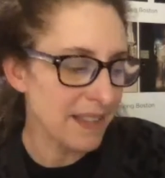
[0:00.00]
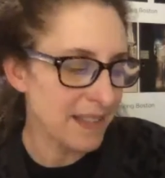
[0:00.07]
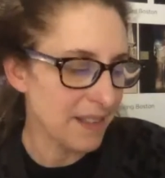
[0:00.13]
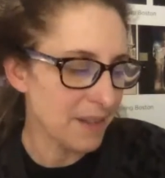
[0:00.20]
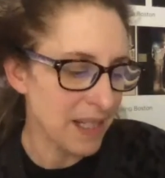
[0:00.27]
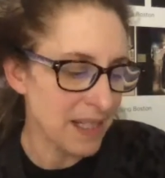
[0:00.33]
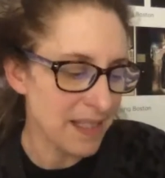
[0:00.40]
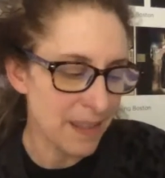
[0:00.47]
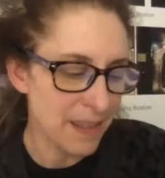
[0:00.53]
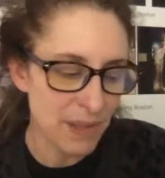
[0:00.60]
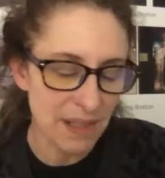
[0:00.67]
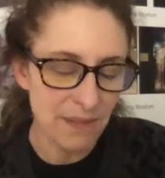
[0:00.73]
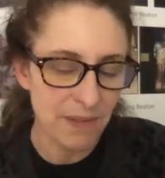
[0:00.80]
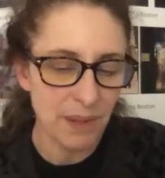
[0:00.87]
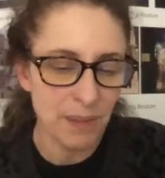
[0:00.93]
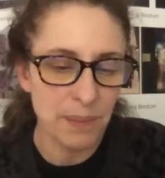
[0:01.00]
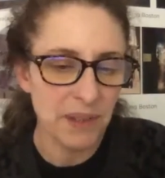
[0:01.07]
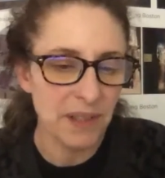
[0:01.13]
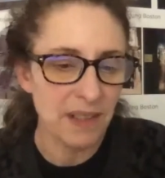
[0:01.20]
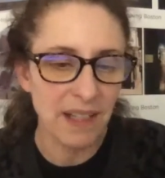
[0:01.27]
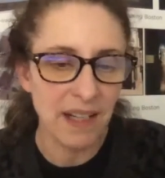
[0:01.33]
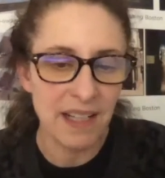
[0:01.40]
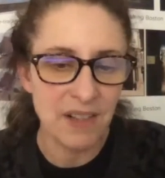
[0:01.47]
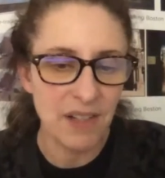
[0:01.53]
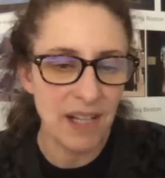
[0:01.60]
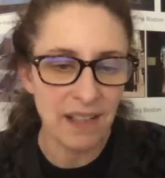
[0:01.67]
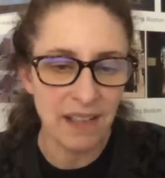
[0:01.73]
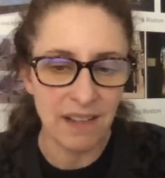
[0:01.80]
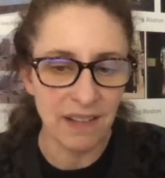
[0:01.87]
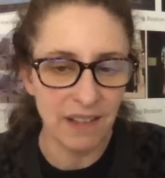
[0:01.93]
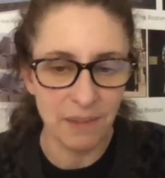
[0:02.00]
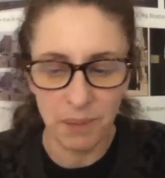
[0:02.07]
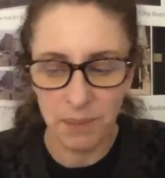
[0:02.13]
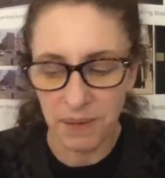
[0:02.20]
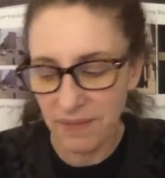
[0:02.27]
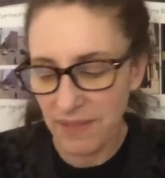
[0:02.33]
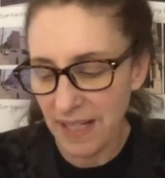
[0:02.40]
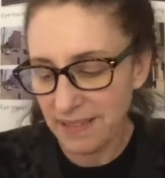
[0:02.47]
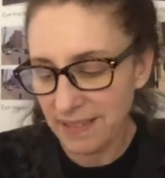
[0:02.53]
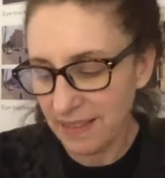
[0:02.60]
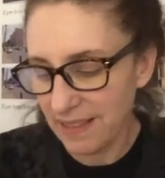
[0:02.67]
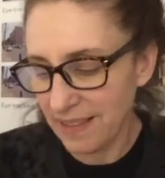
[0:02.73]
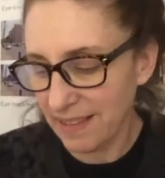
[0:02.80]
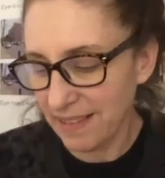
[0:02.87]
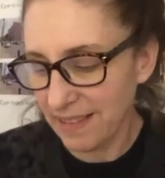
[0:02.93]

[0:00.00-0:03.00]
a great subject for a book. Eye tracking art would be fascinating.